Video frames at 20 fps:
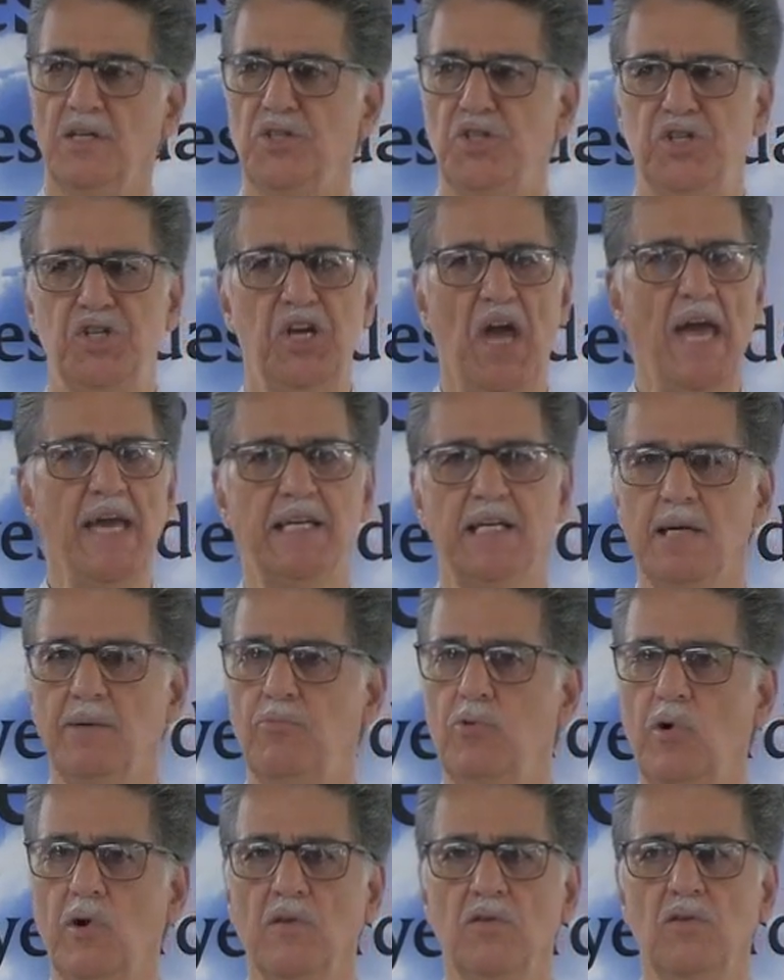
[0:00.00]

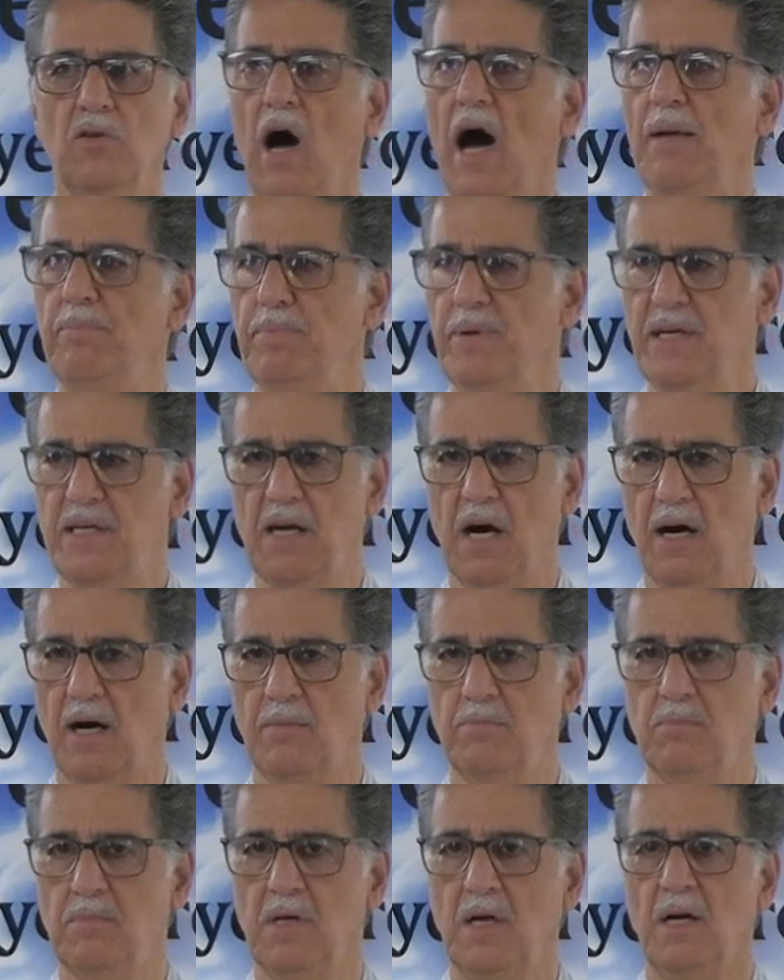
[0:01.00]
Jacob will not
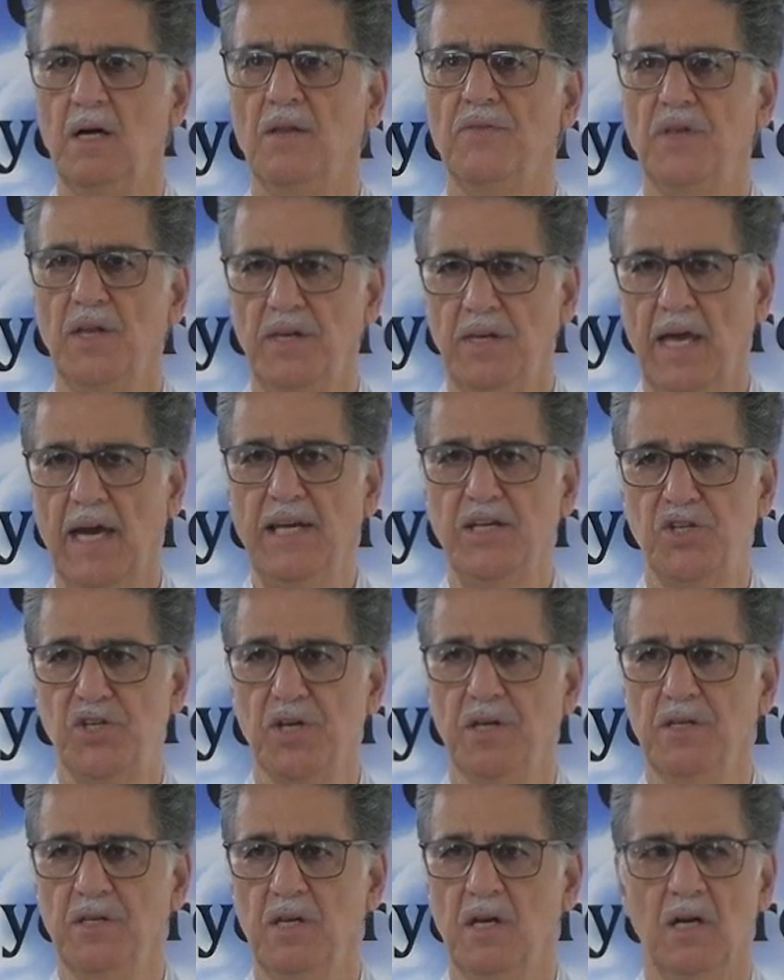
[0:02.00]
become the
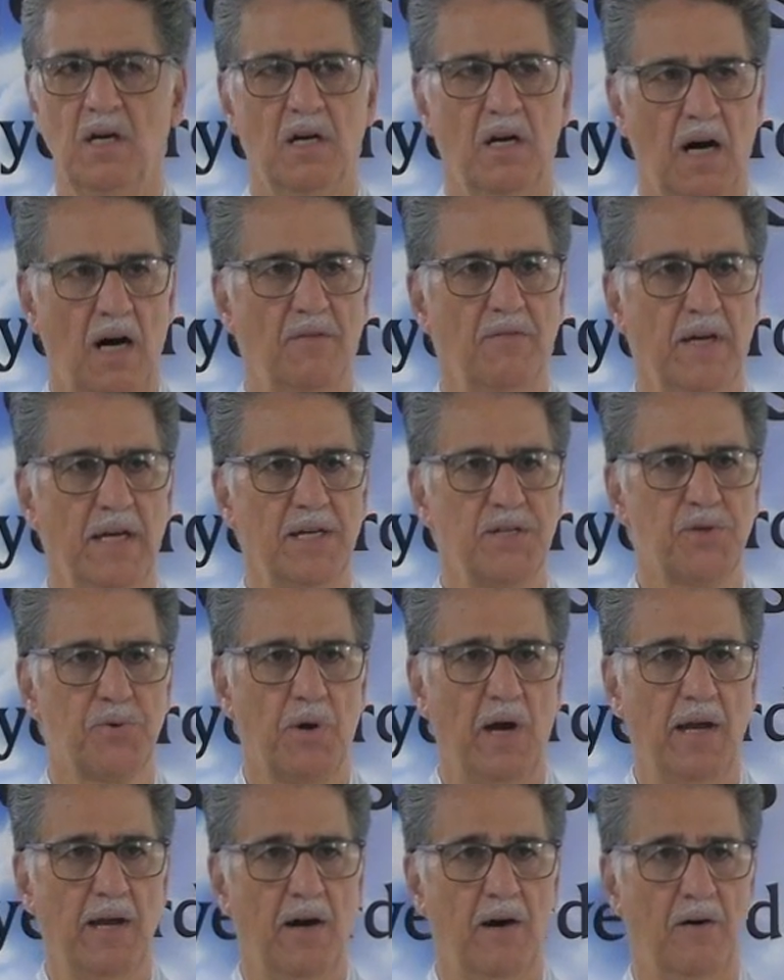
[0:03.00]
nation of
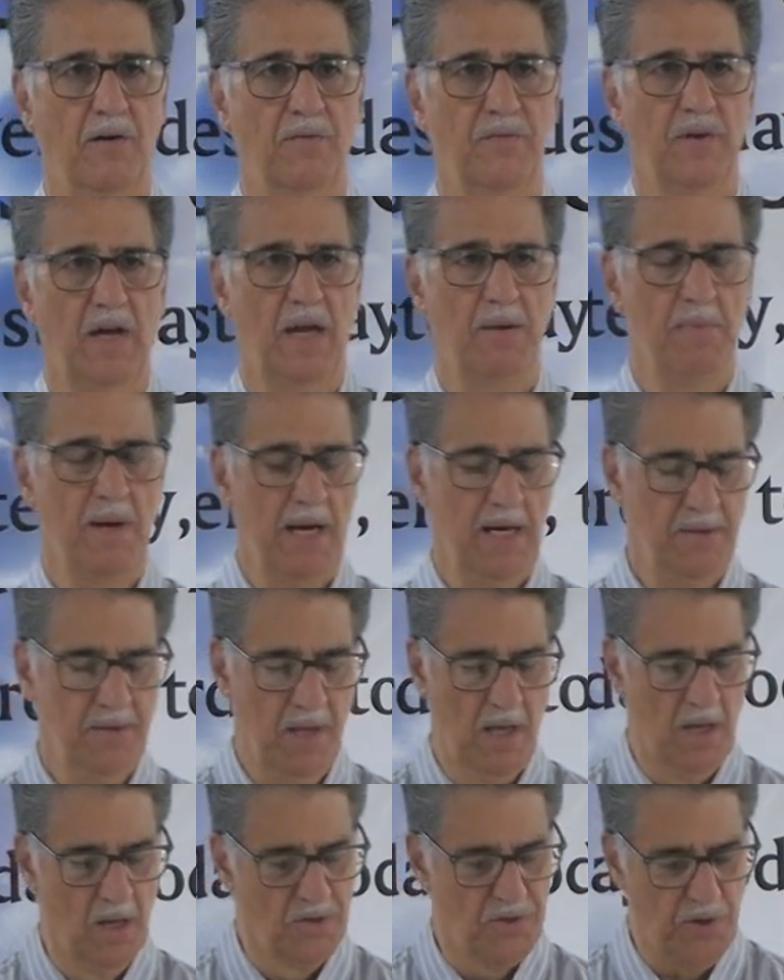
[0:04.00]
Israel.
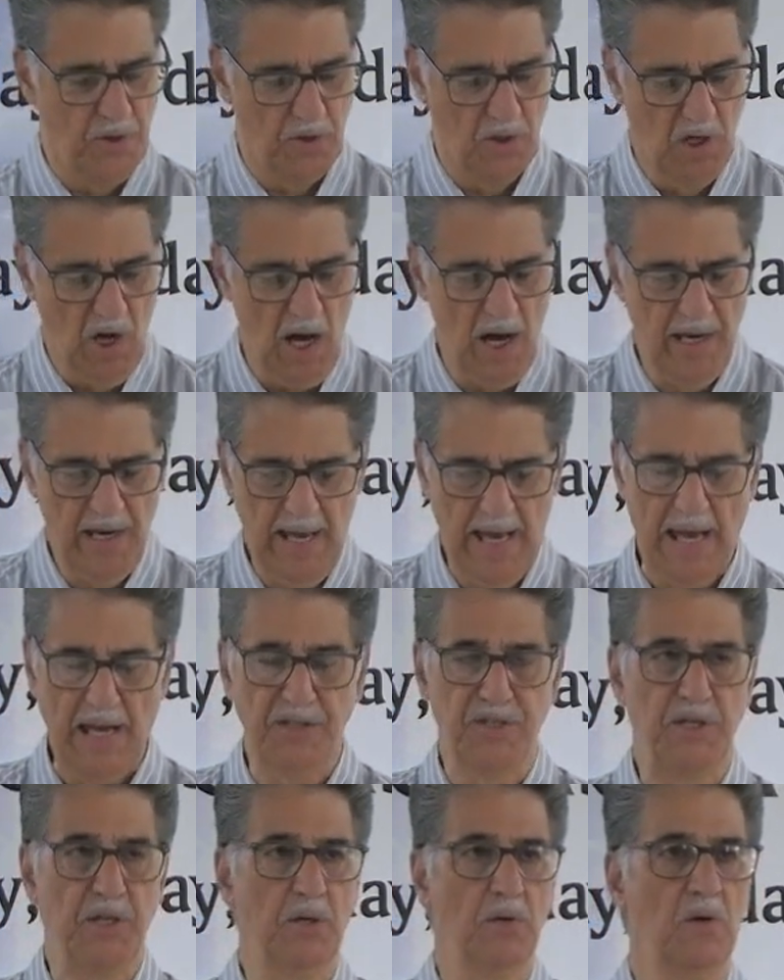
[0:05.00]
Amen? So God
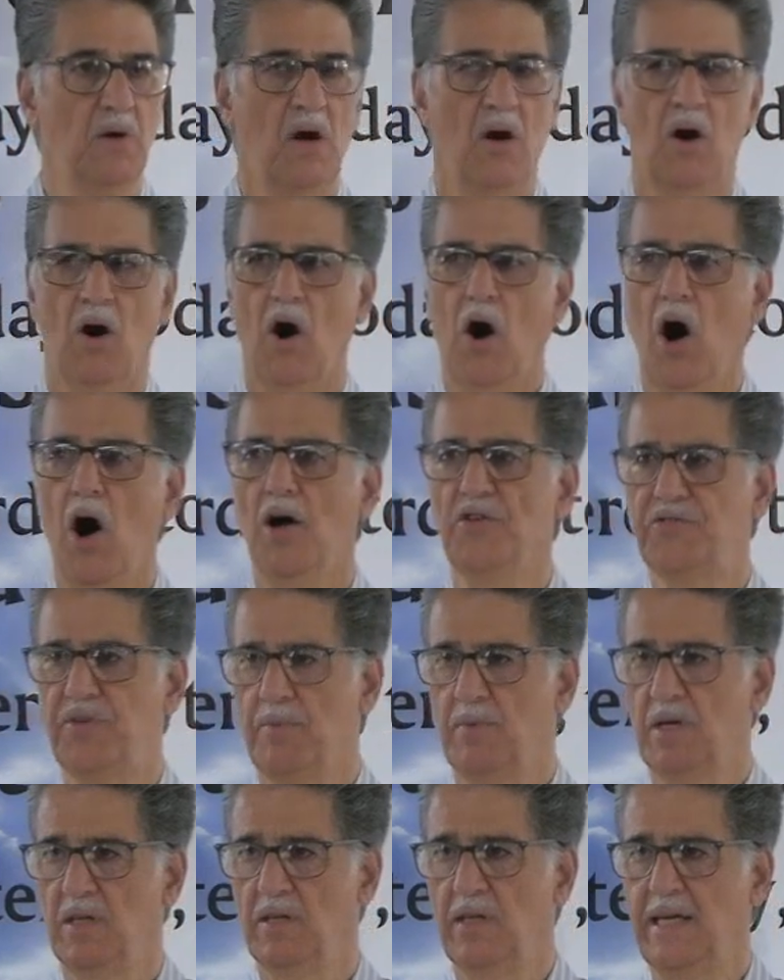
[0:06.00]
had to
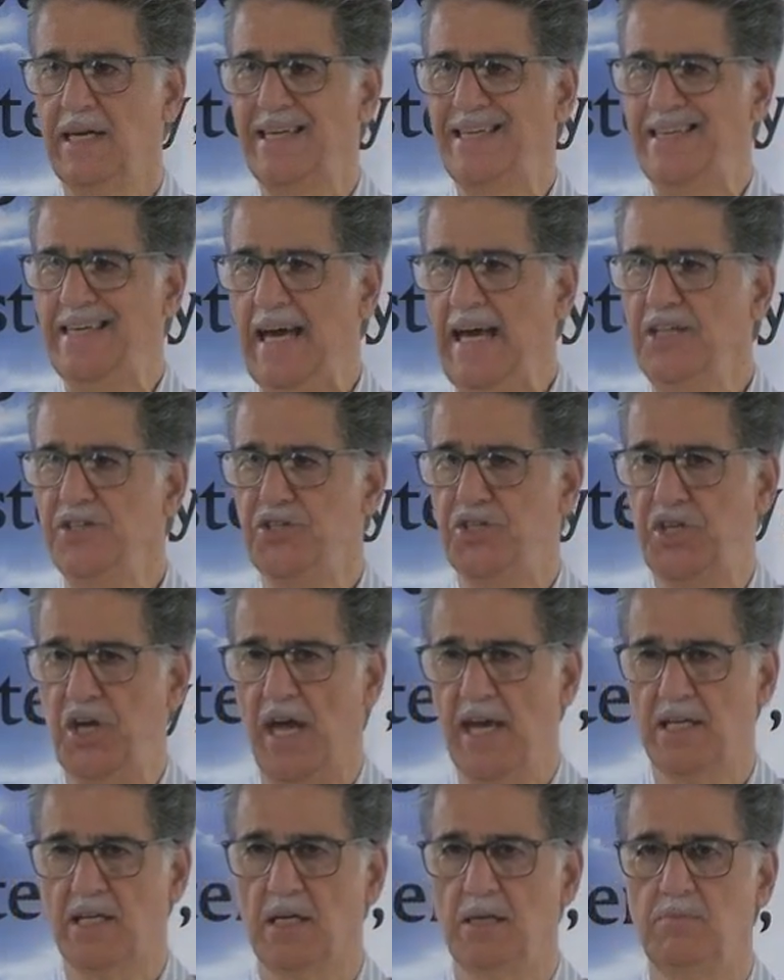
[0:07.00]
ultimately get
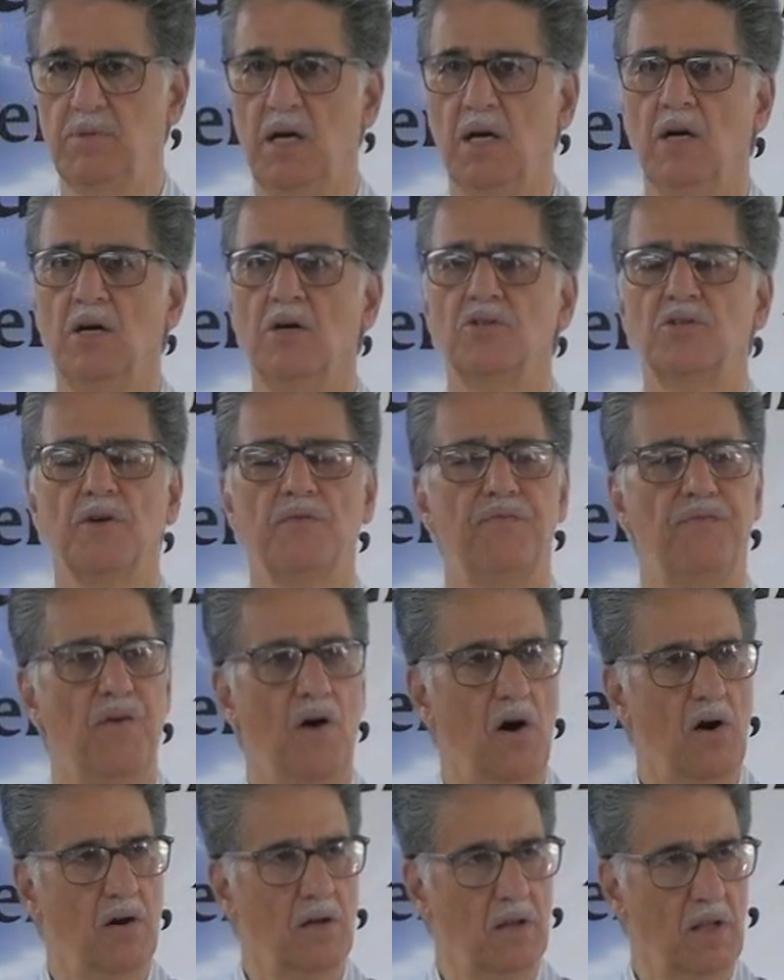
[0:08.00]
Jacob to
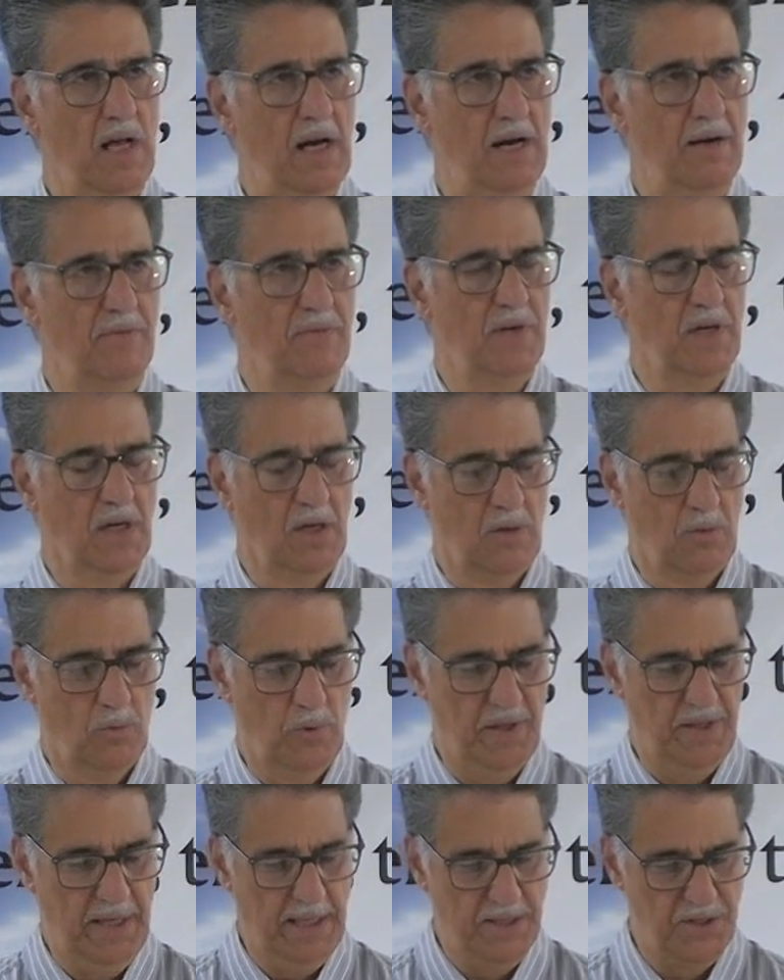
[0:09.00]
fall in love
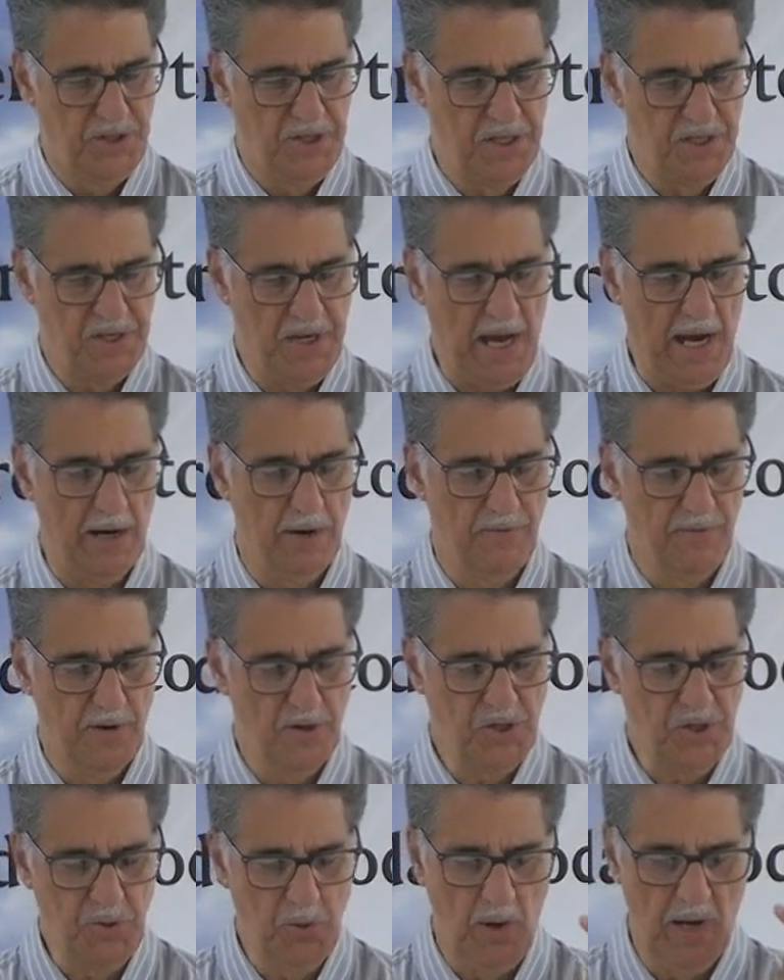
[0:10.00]
with his desire.
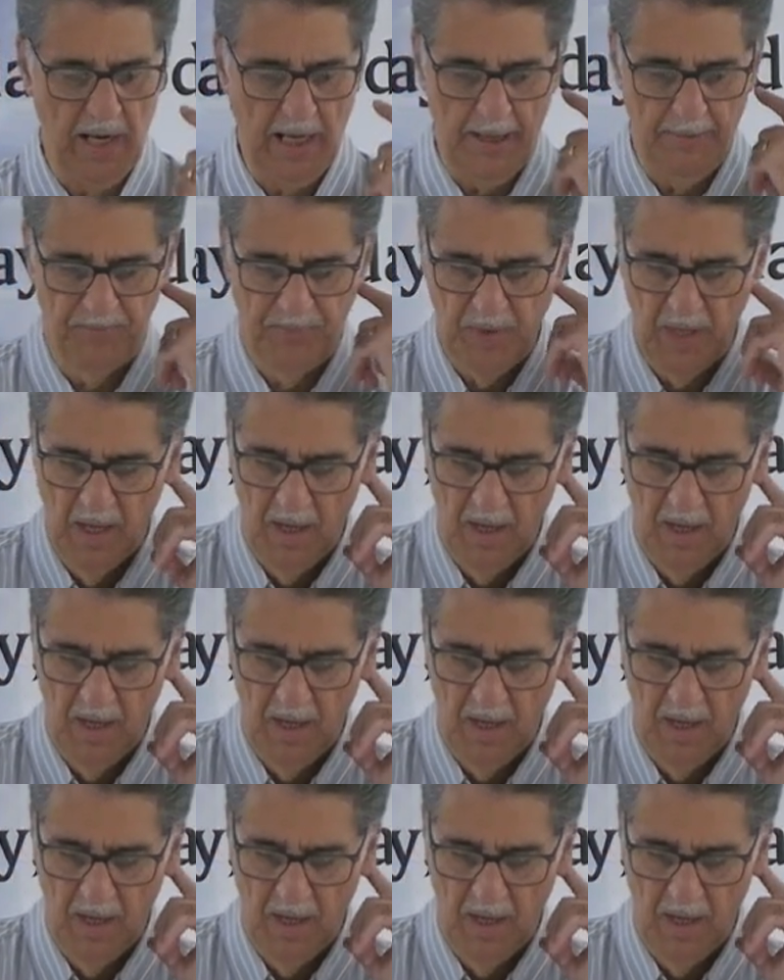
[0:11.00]
Verse 20.